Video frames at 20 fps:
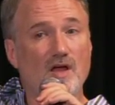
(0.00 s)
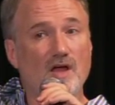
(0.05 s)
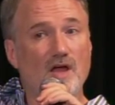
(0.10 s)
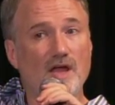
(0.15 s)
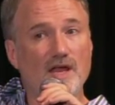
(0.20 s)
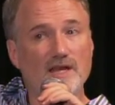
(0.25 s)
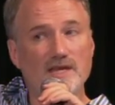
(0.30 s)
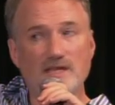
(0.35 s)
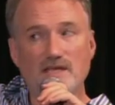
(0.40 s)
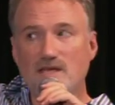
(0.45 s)

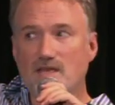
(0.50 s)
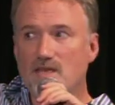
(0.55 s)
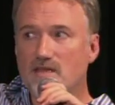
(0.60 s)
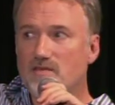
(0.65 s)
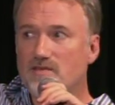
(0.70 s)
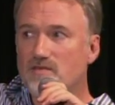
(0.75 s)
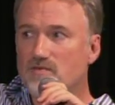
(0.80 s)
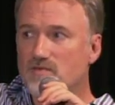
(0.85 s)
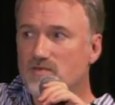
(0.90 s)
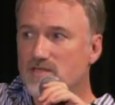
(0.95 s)
I needed
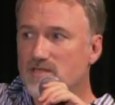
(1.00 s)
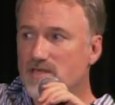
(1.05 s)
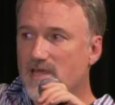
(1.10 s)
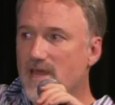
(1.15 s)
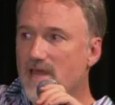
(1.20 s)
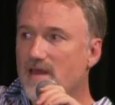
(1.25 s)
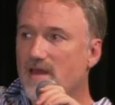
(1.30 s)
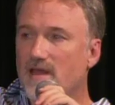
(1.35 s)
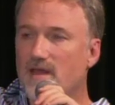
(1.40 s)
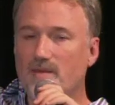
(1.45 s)
to
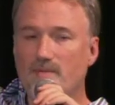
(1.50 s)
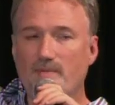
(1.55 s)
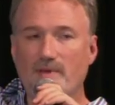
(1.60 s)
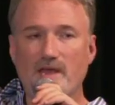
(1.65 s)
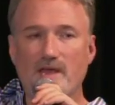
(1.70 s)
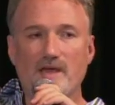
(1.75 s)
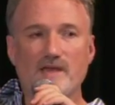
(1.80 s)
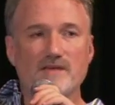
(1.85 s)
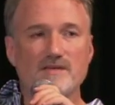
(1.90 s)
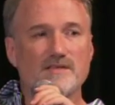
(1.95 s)
set a
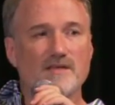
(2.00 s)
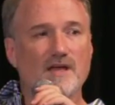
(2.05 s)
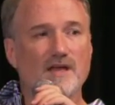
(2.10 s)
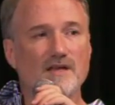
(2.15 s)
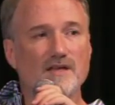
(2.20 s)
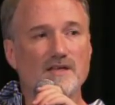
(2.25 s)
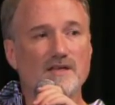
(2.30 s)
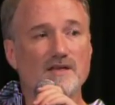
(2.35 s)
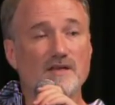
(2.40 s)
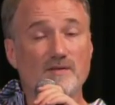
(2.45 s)
pace.
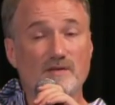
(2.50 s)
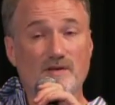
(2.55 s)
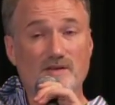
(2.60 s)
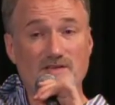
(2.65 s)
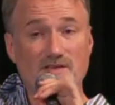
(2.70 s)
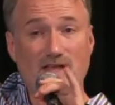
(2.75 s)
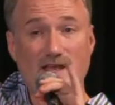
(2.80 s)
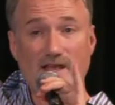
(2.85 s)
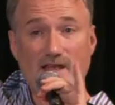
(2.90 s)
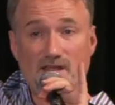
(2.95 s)

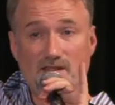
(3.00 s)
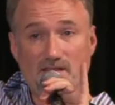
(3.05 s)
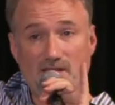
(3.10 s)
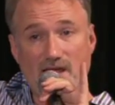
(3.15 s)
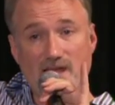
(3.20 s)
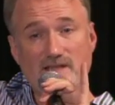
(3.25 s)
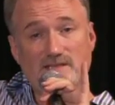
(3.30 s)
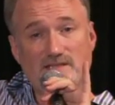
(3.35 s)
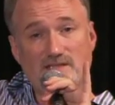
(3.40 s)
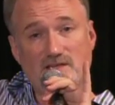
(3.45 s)
Because in
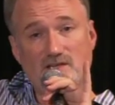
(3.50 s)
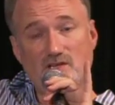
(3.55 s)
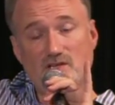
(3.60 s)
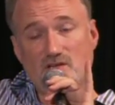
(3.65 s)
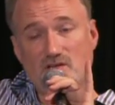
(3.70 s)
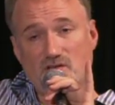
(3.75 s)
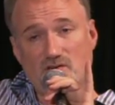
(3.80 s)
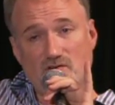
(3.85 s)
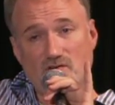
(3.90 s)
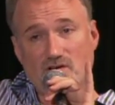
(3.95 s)
that
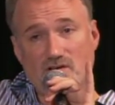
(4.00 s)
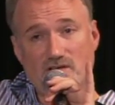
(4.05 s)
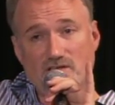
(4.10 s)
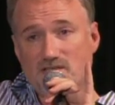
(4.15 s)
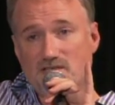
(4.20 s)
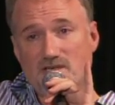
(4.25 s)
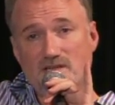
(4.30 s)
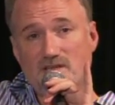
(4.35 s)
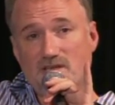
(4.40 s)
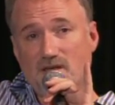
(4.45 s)
scene, you're going to
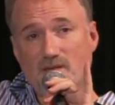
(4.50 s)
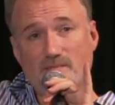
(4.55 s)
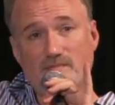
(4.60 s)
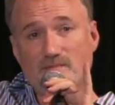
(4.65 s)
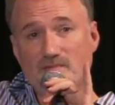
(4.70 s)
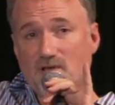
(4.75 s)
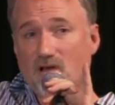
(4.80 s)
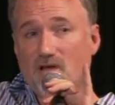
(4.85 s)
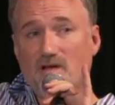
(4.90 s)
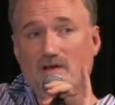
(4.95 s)
see
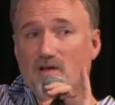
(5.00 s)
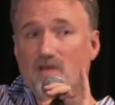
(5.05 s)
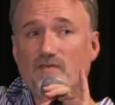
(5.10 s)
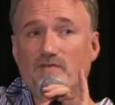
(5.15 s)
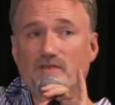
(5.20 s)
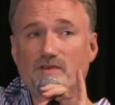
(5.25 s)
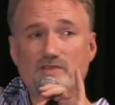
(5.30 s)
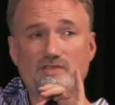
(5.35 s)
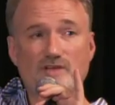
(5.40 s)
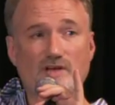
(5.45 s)
them talking
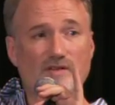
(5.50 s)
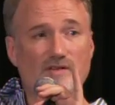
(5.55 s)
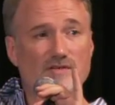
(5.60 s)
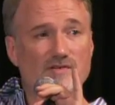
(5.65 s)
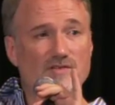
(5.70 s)
over each other.